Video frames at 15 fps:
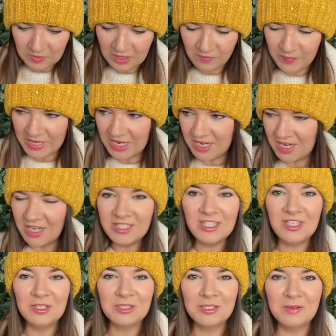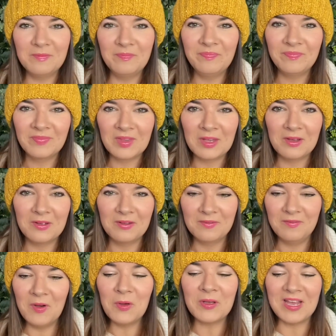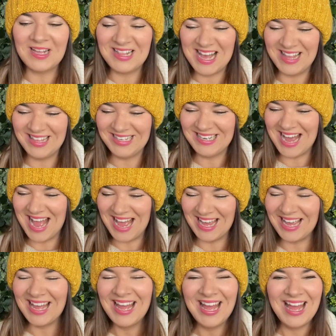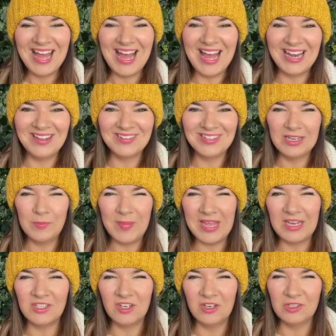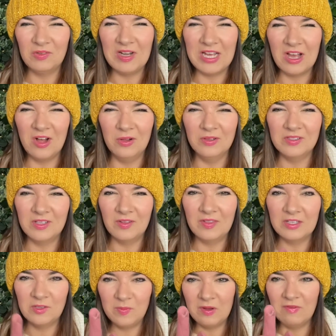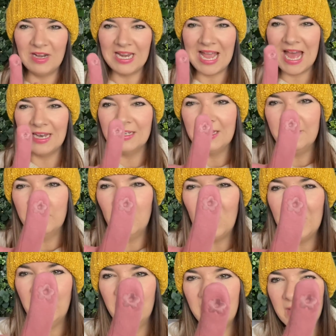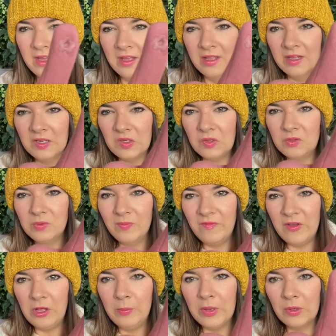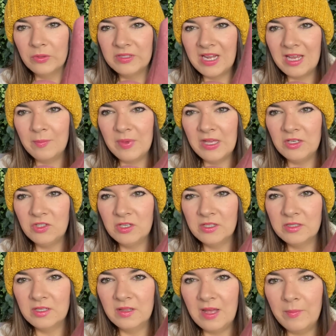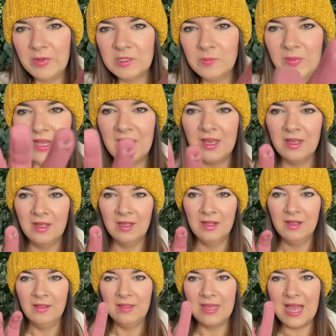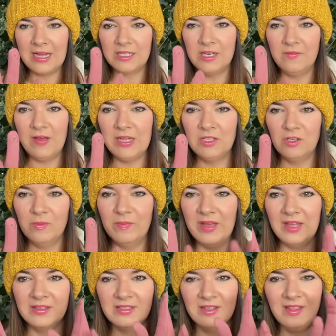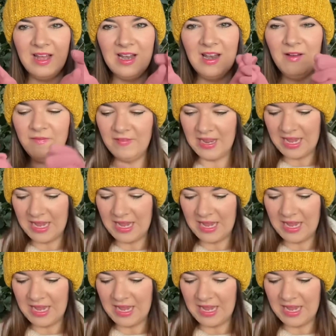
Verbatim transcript: I've been, I did do some vlogging the other day and I was on the beach and I was really cold. So this would be really handy for when I do some filming or take pictures. So that must be the activation bit. So they're lovely.